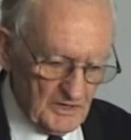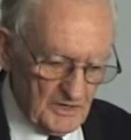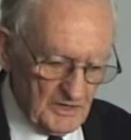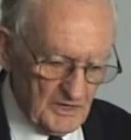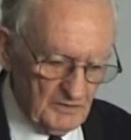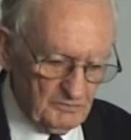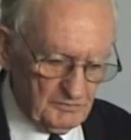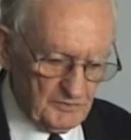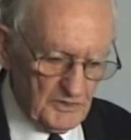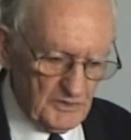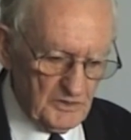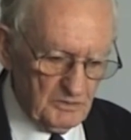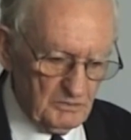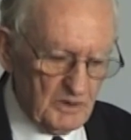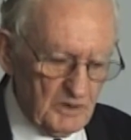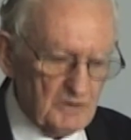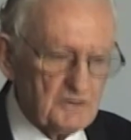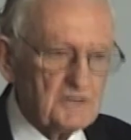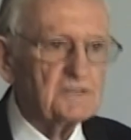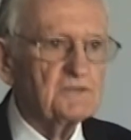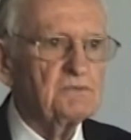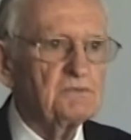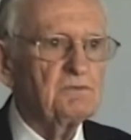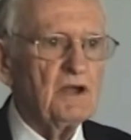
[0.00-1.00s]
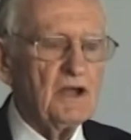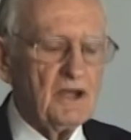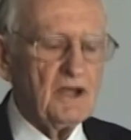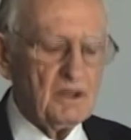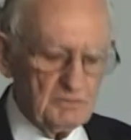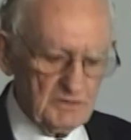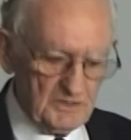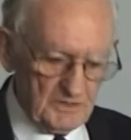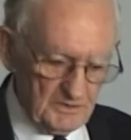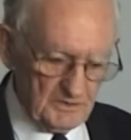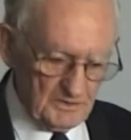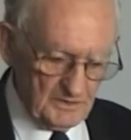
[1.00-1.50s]
He flew Morris
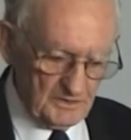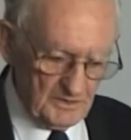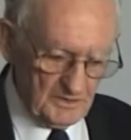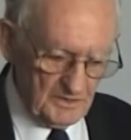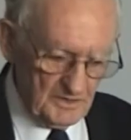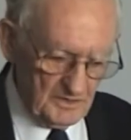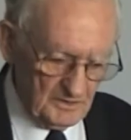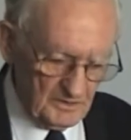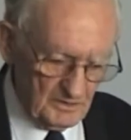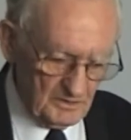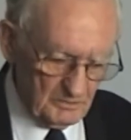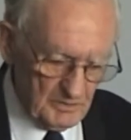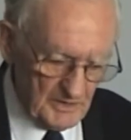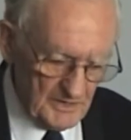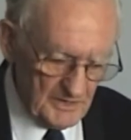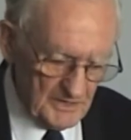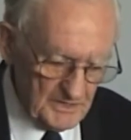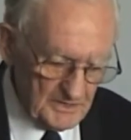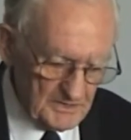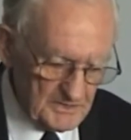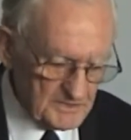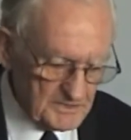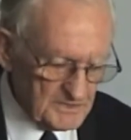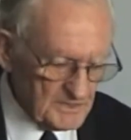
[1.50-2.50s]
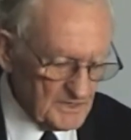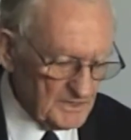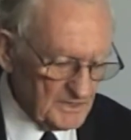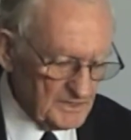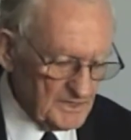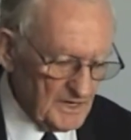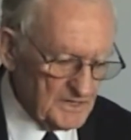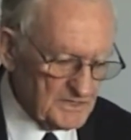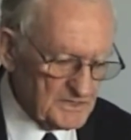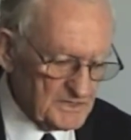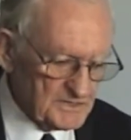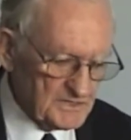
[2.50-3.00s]
Farman aeroplanes
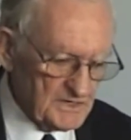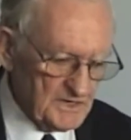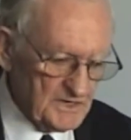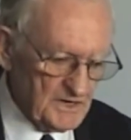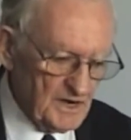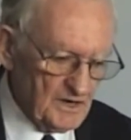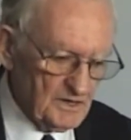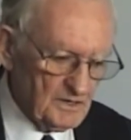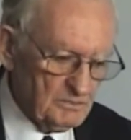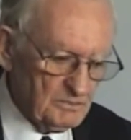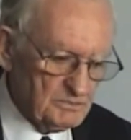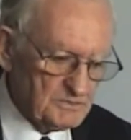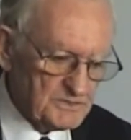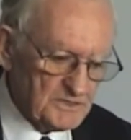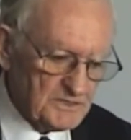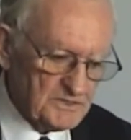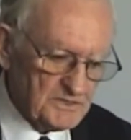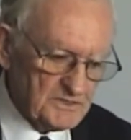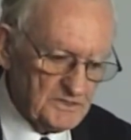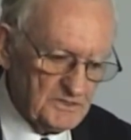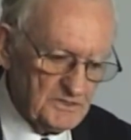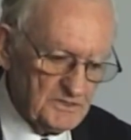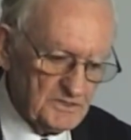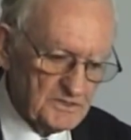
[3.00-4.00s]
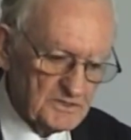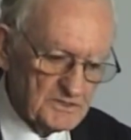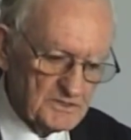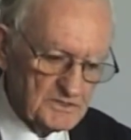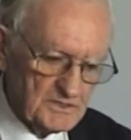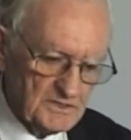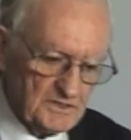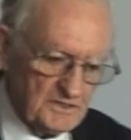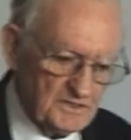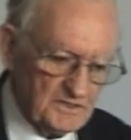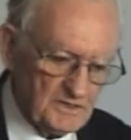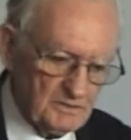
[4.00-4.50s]
against the Arabs and Turks
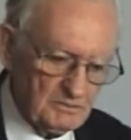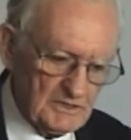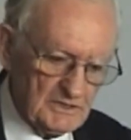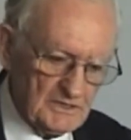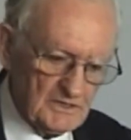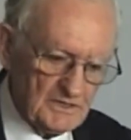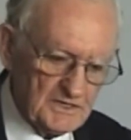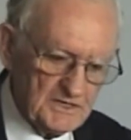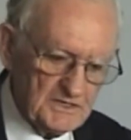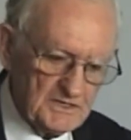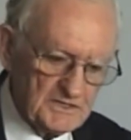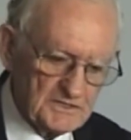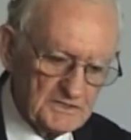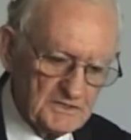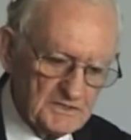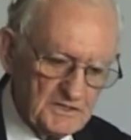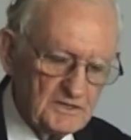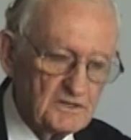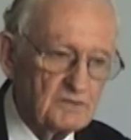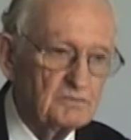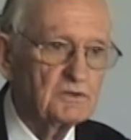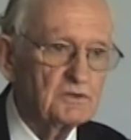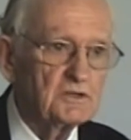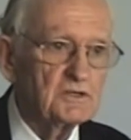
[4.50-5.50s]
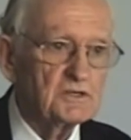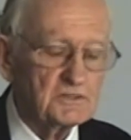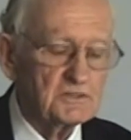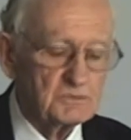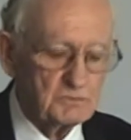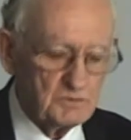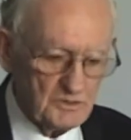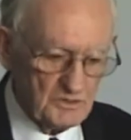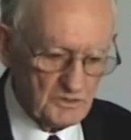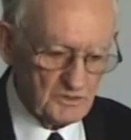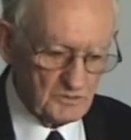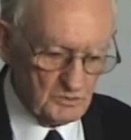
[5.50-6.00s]
in the Middle East in the First
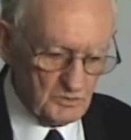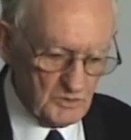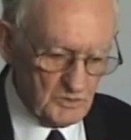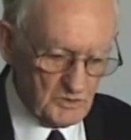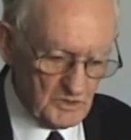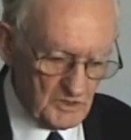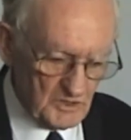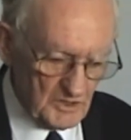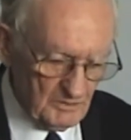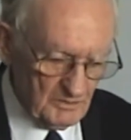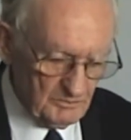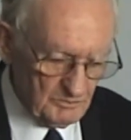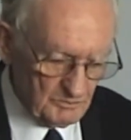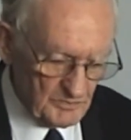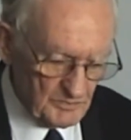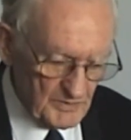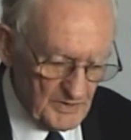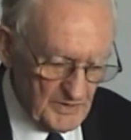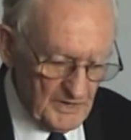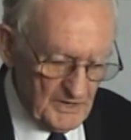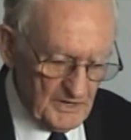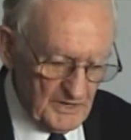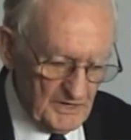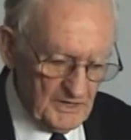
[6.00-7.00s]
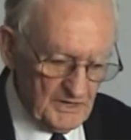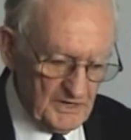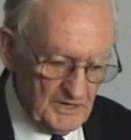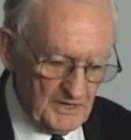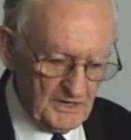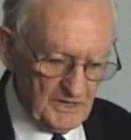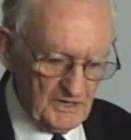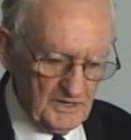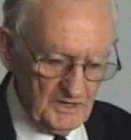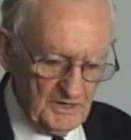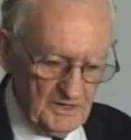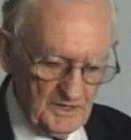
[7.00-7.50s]
World War.
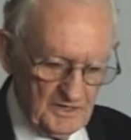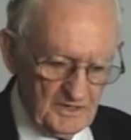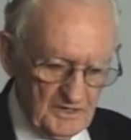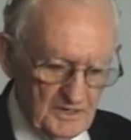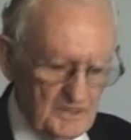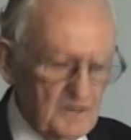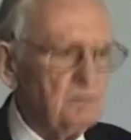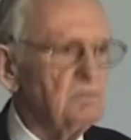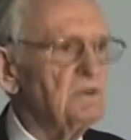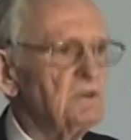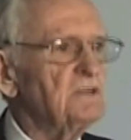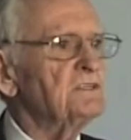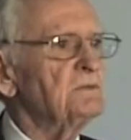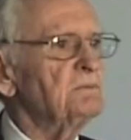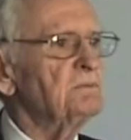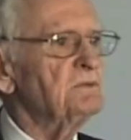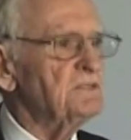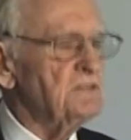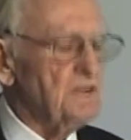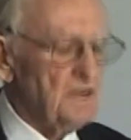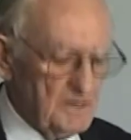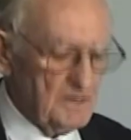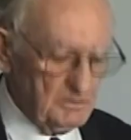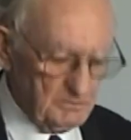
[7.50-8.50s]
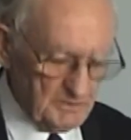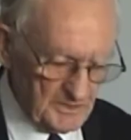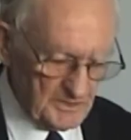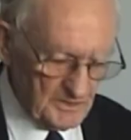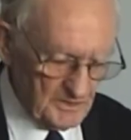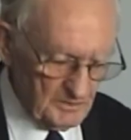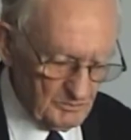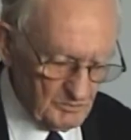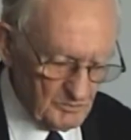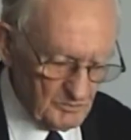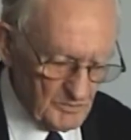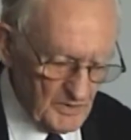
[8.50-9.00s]
Here, in Mesopotamia,
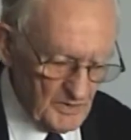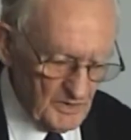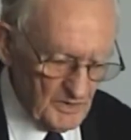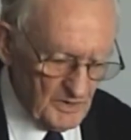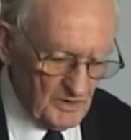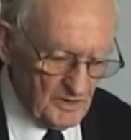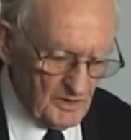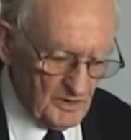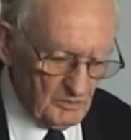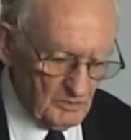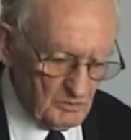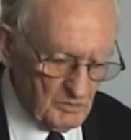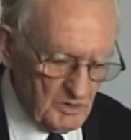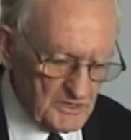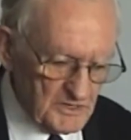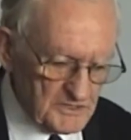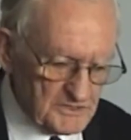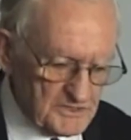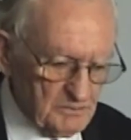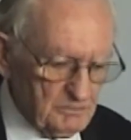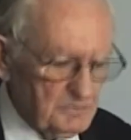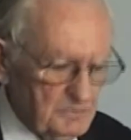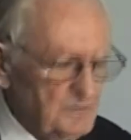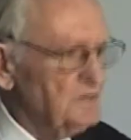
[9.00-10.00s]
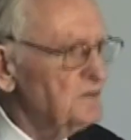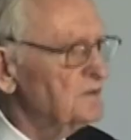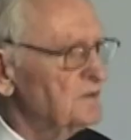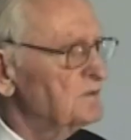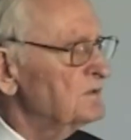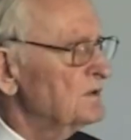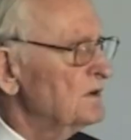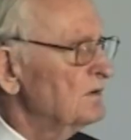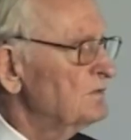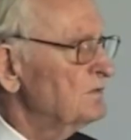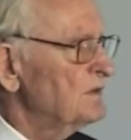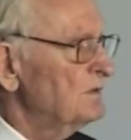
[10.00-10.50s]
was the birth
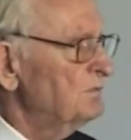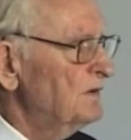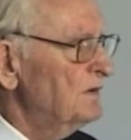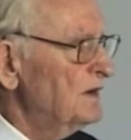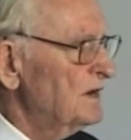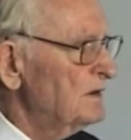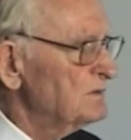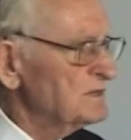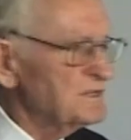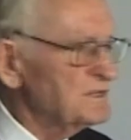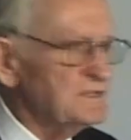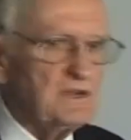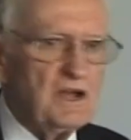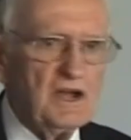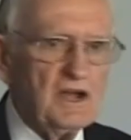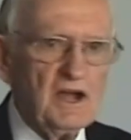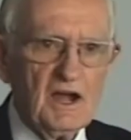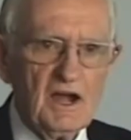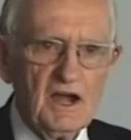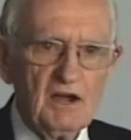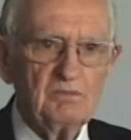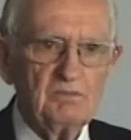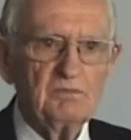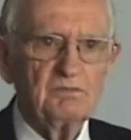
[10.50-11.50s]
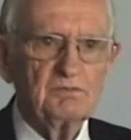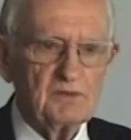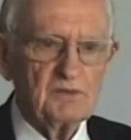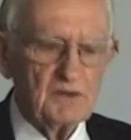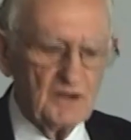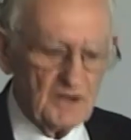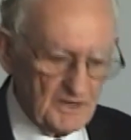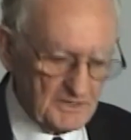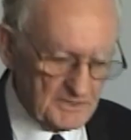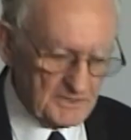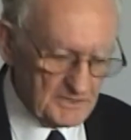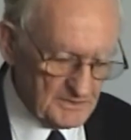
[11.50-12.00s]
of the famous half
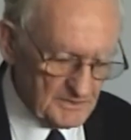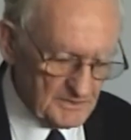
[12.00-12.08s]
flight